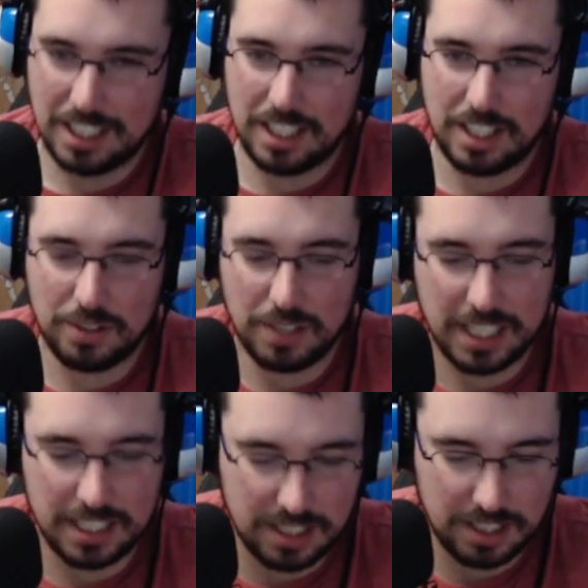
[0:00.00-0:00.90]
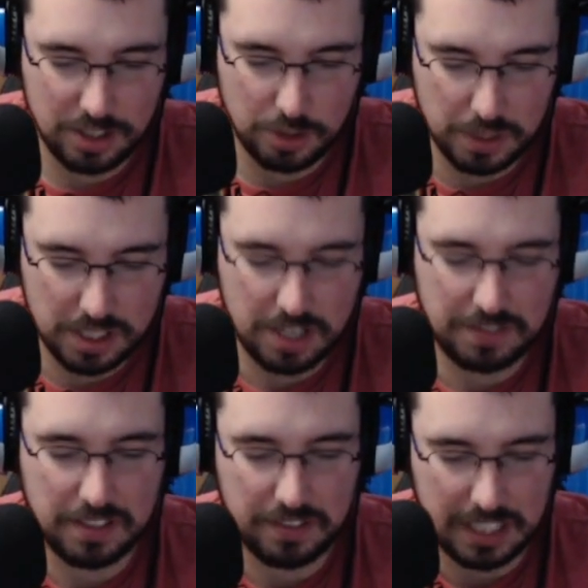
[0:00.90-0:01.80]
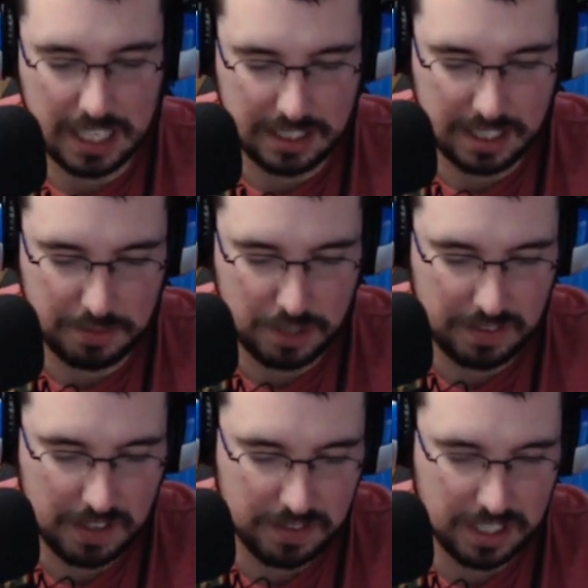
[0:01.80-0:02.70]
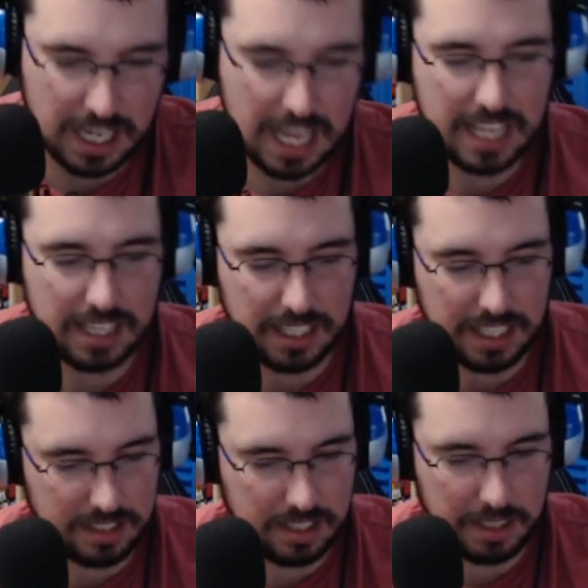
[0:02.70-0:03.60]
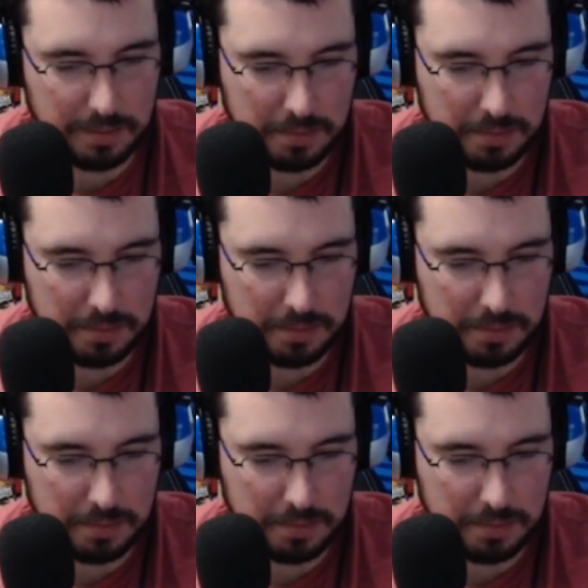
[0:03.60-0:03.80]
All right. What did Jeff give it last time? Jeff gave it an 8 last time.